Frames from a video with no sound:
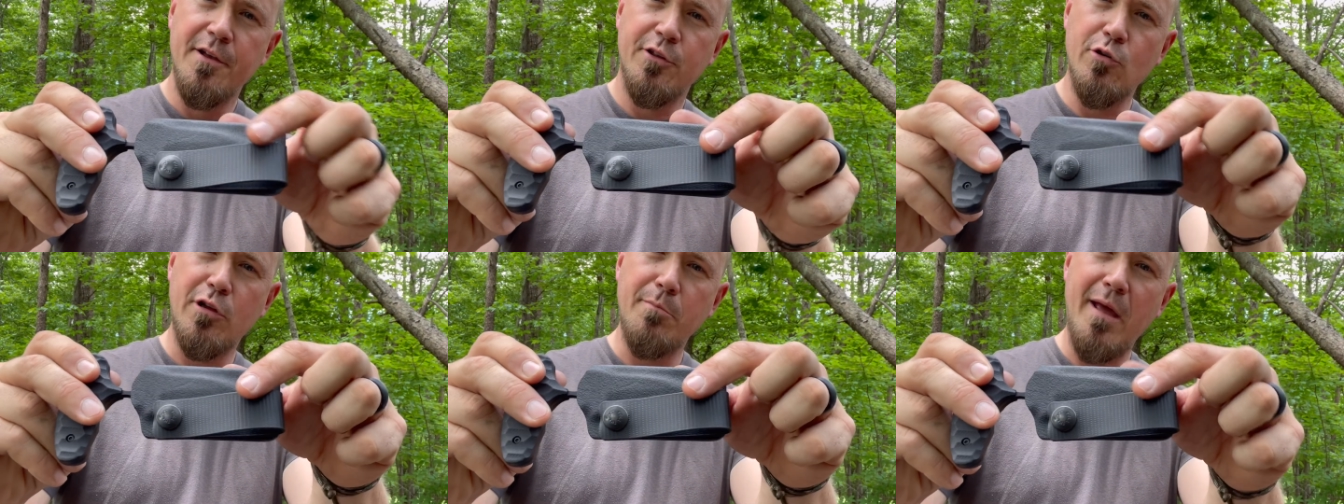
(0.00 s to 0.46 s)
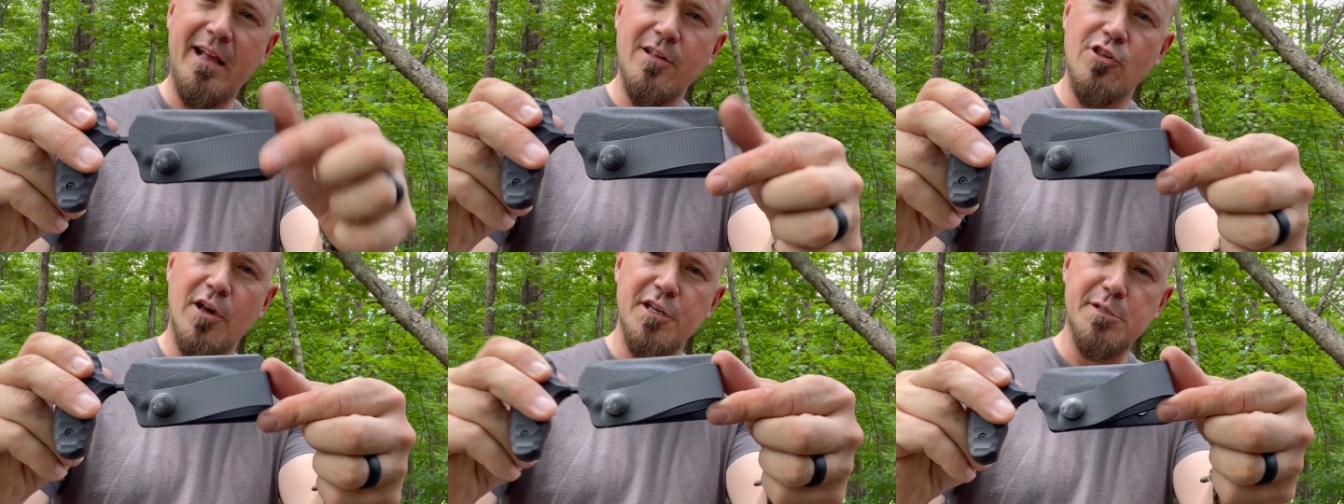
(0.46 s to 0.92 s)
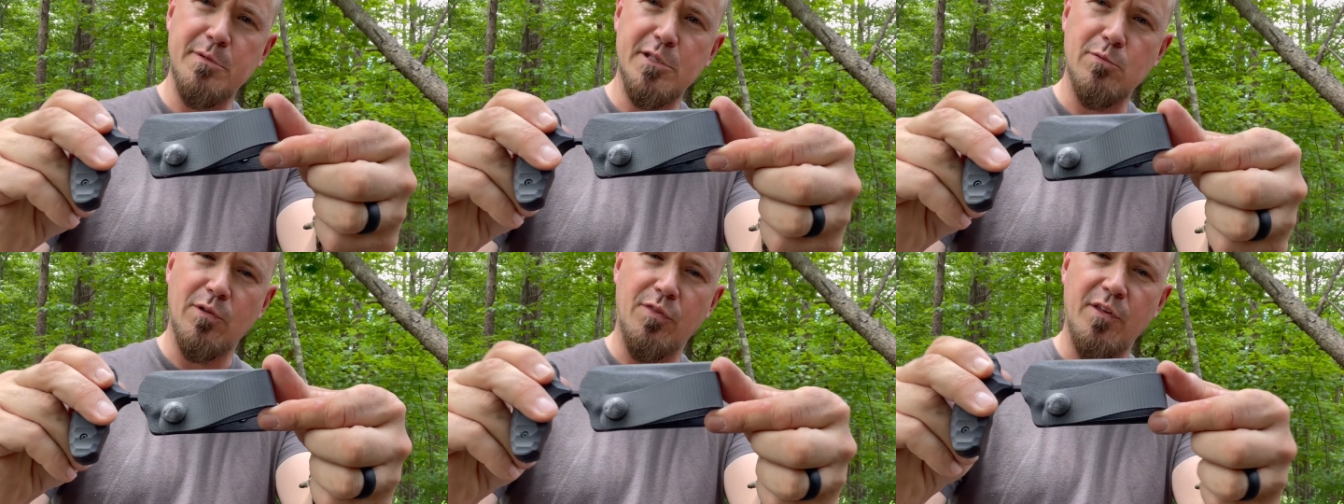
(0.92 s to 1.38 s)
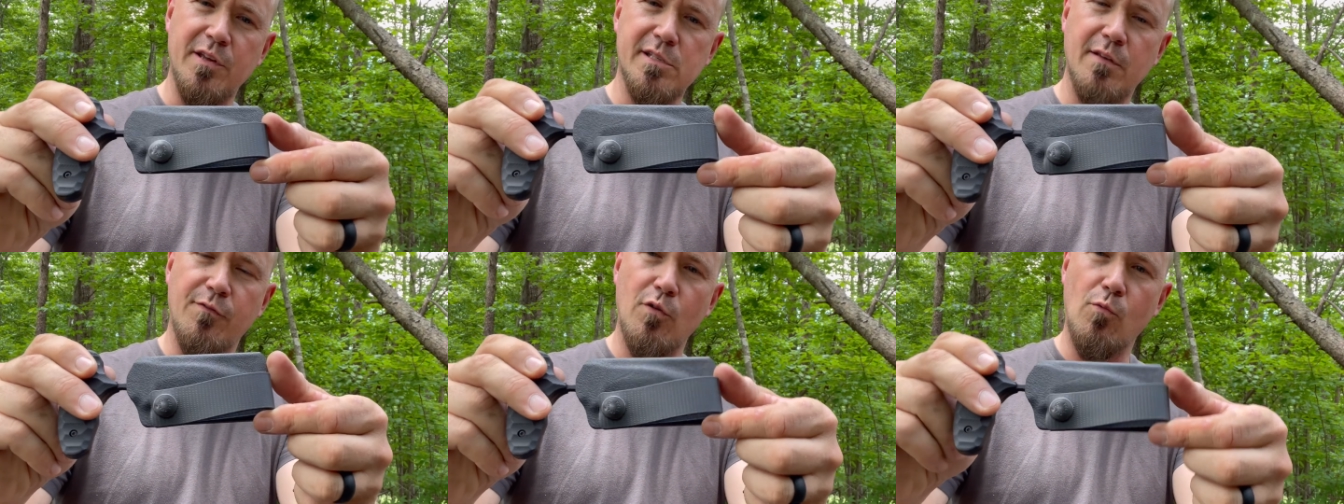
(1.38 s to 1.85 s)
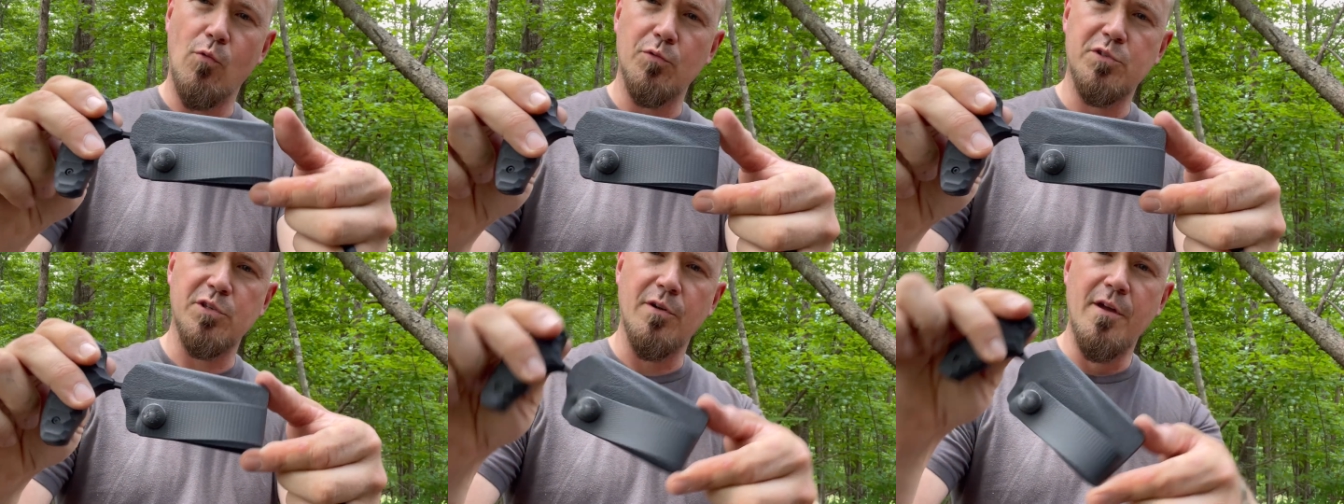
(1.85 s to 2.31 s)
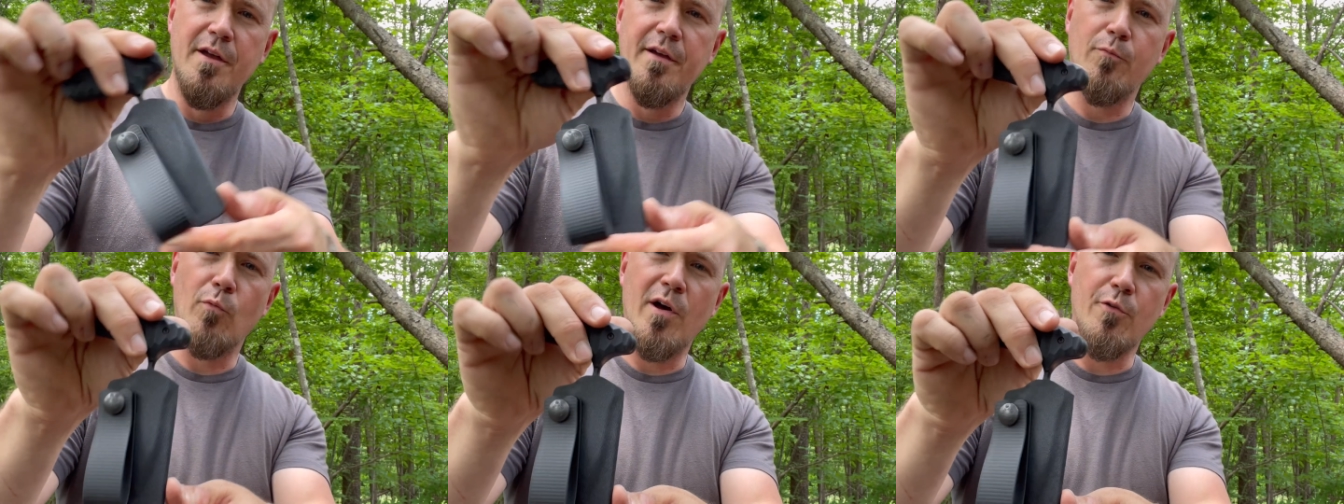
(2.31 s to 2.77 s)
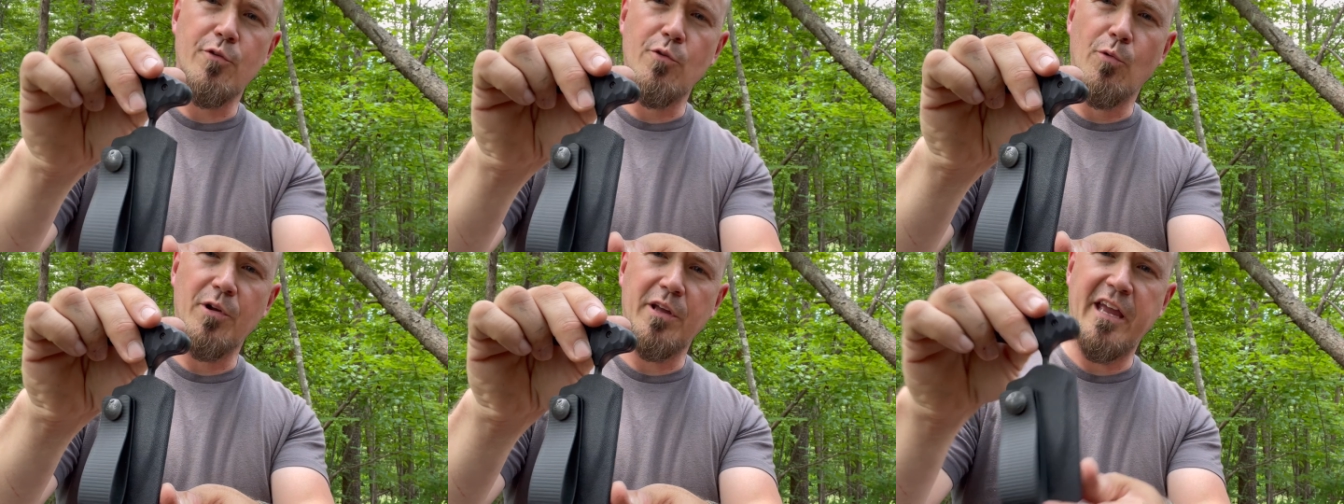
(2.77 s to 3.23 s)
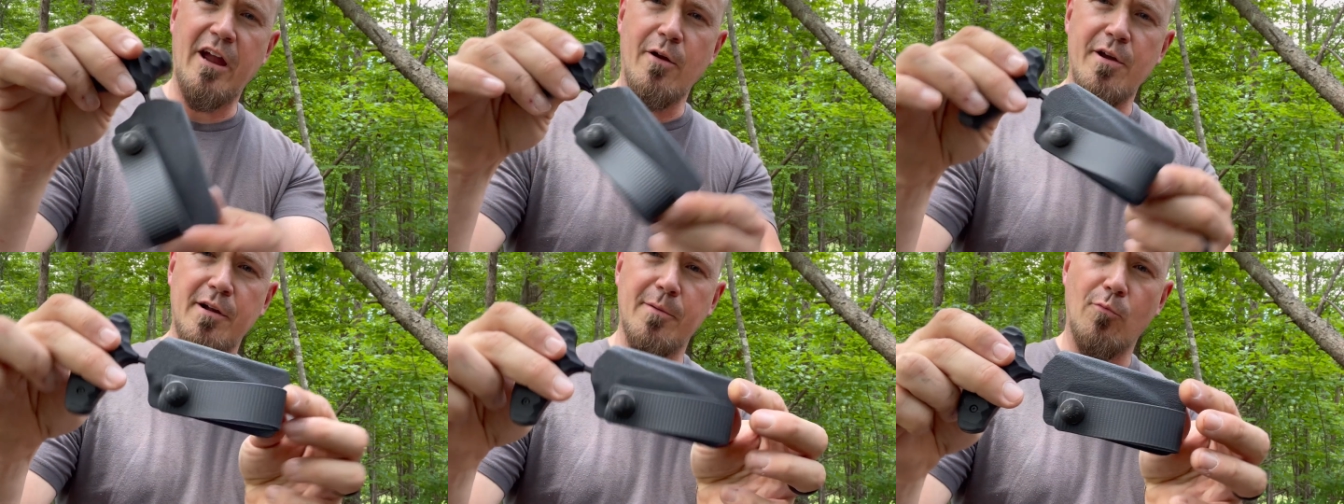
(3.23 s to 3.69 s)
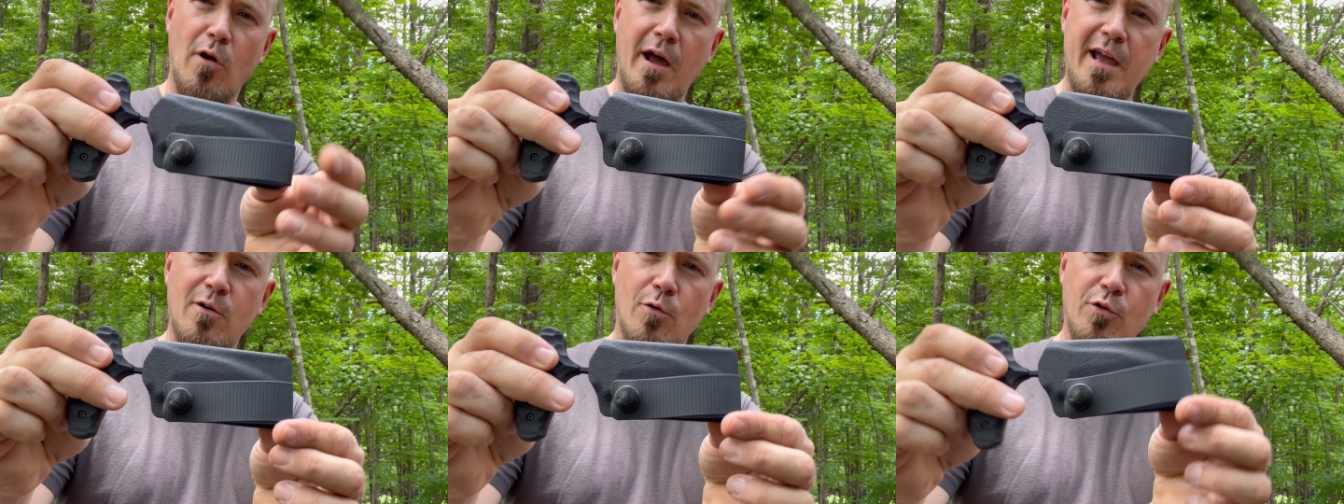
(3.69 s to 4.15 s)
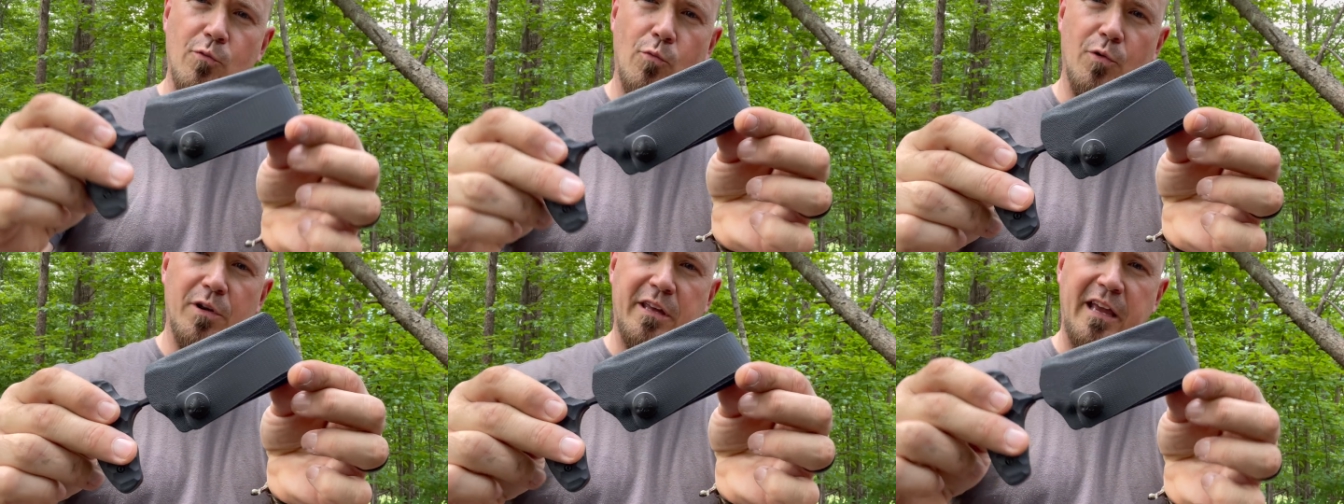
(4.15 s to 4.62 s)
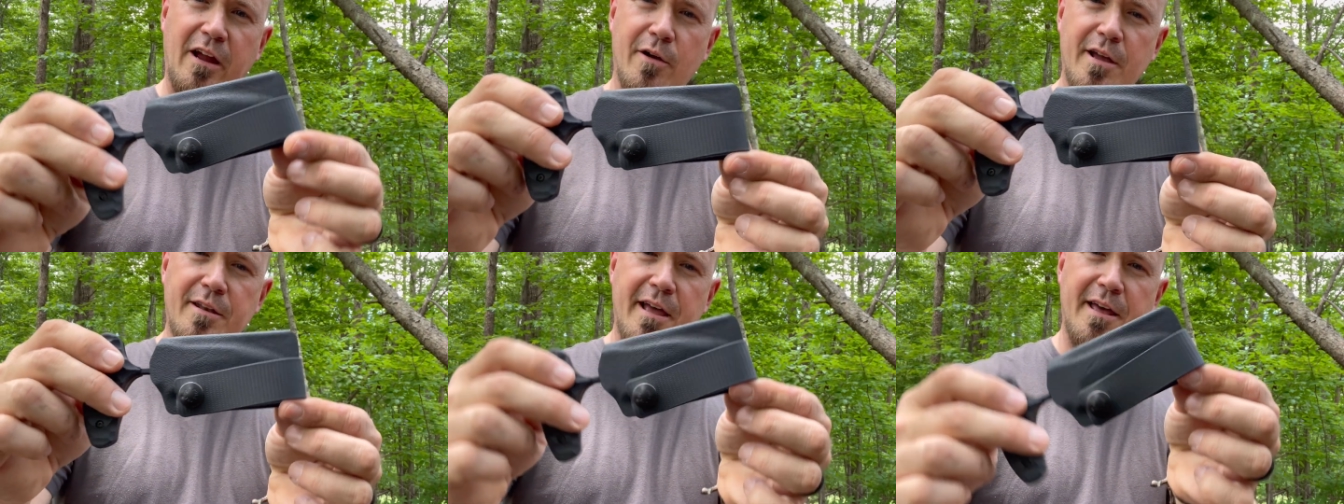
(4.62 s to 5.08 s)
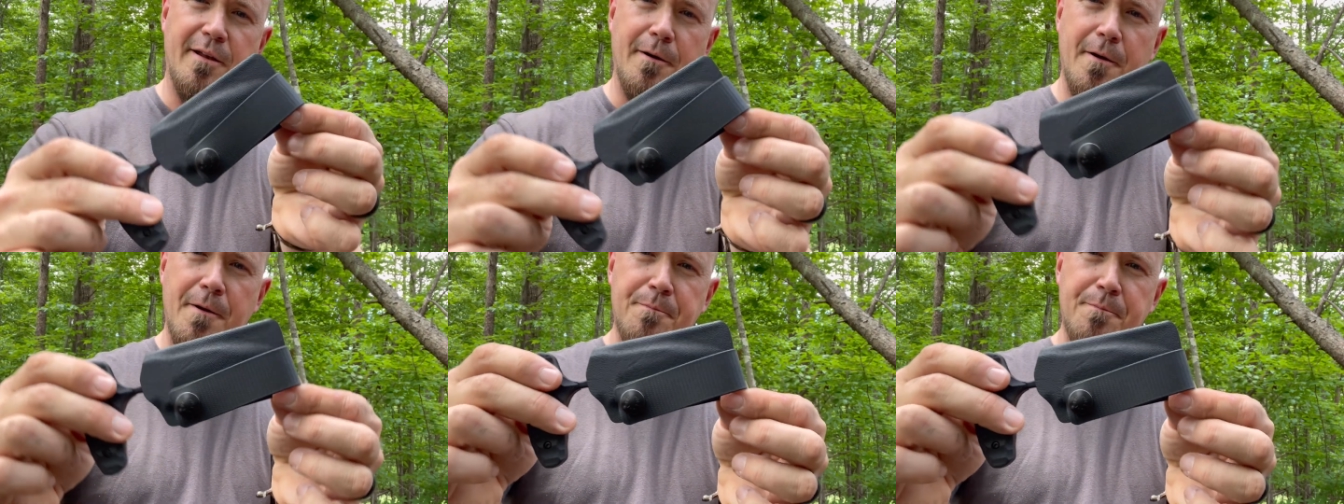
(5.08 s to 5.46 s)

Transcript: You can make adjustments with this if you want to, whether you wanna carry it upright or you wanna carry it at a